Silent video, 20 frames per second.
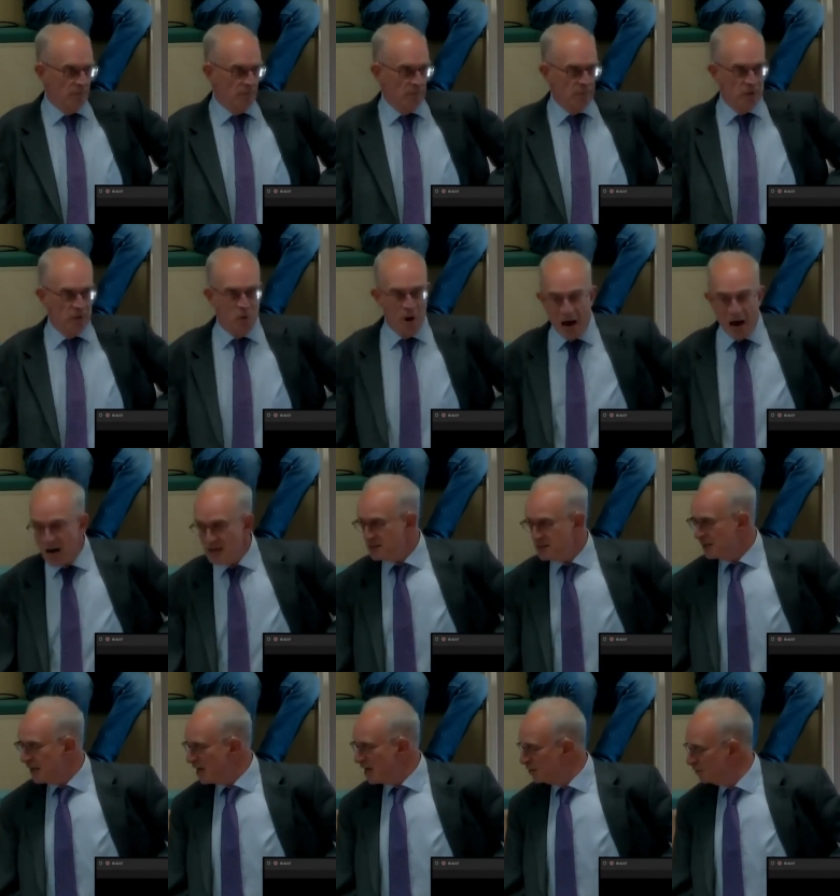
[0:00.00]
to us
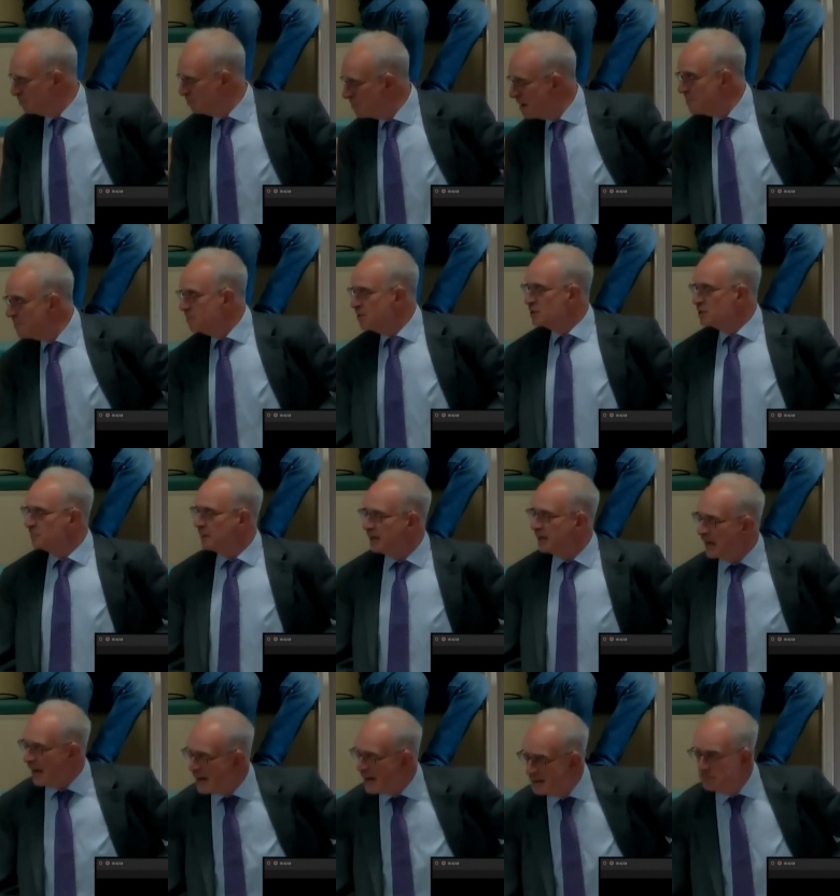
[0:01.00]
as members
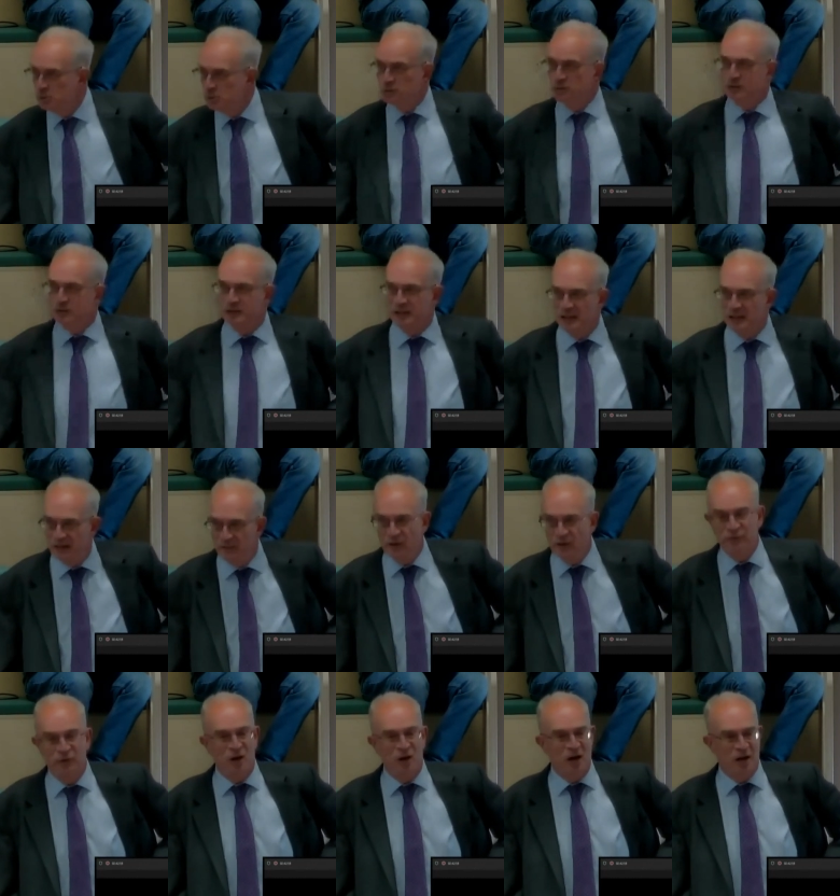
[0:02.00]
being able to deliver
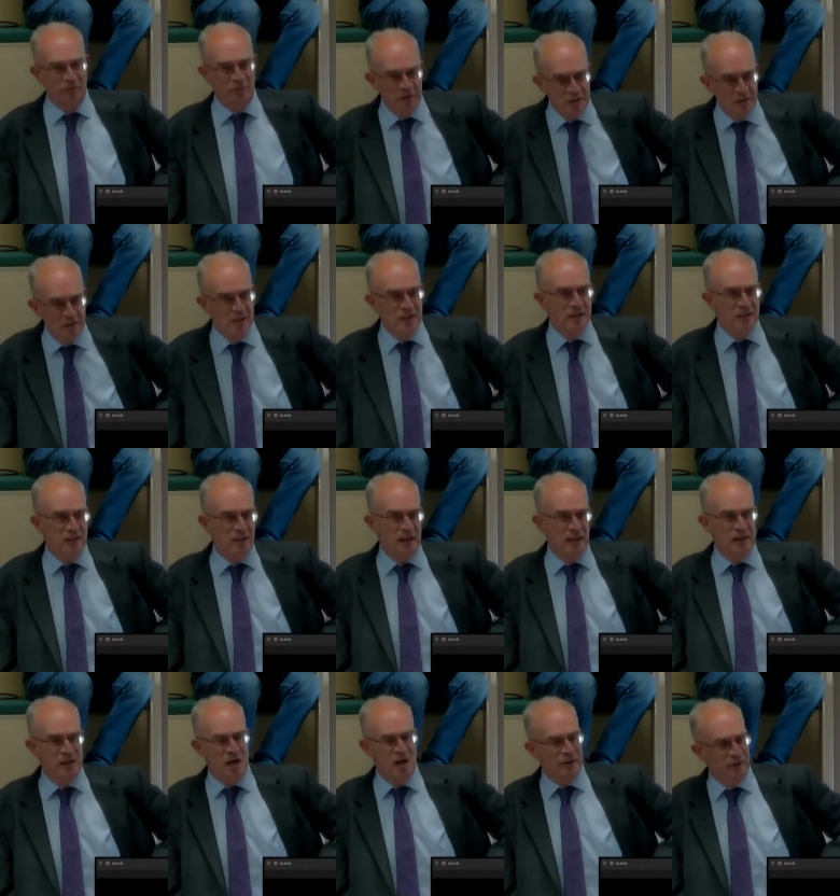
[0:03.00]
for our residents
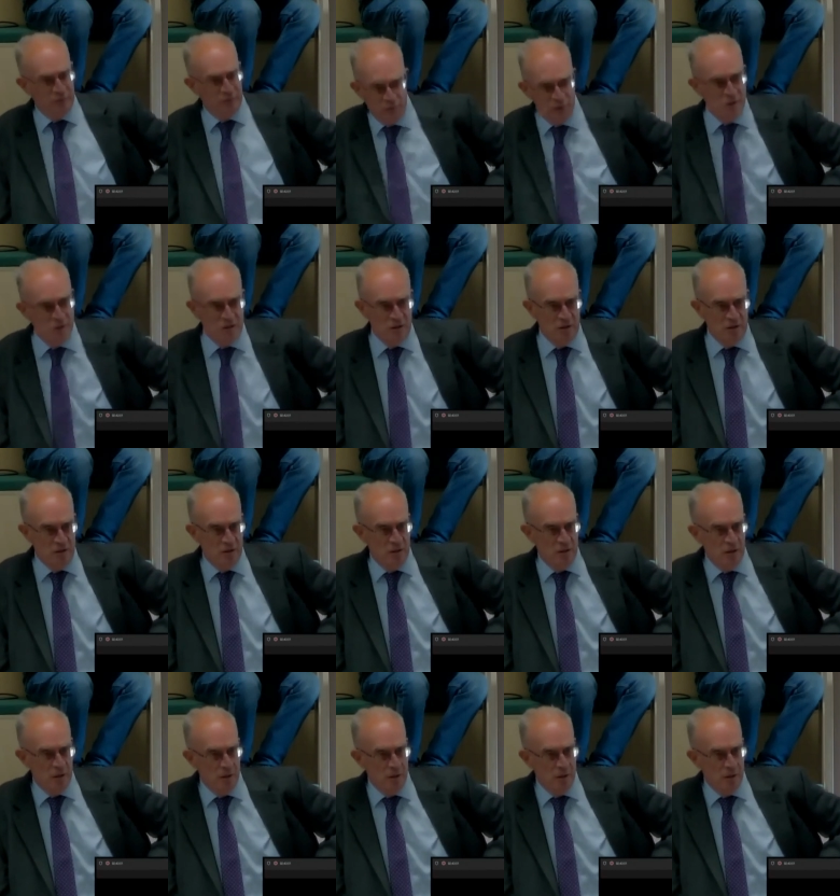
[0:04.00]
in our divisions.